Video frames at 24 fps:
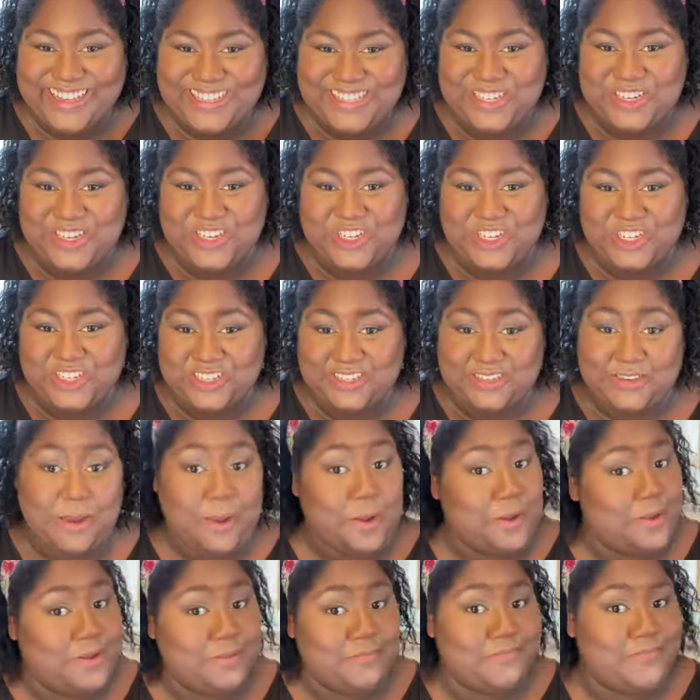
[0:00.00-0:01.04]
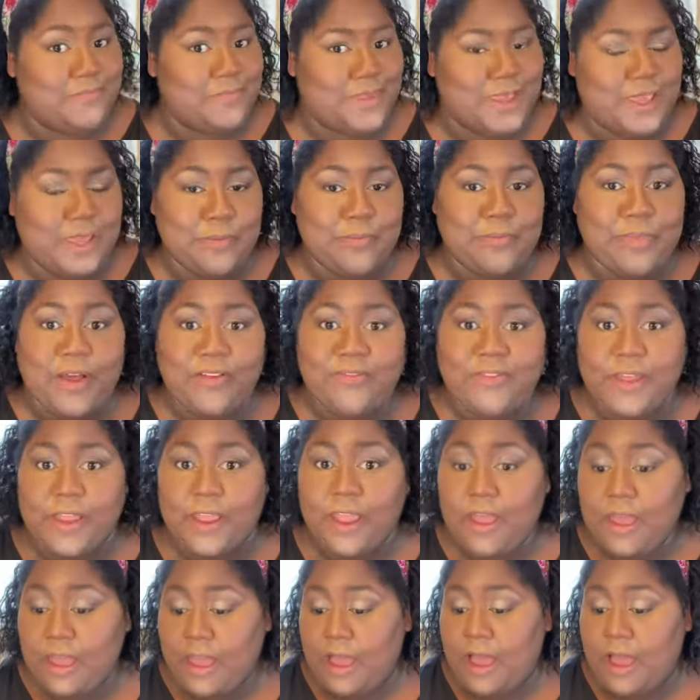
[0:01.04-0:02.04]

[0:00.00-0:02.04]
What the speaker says: You just keep keep buffing.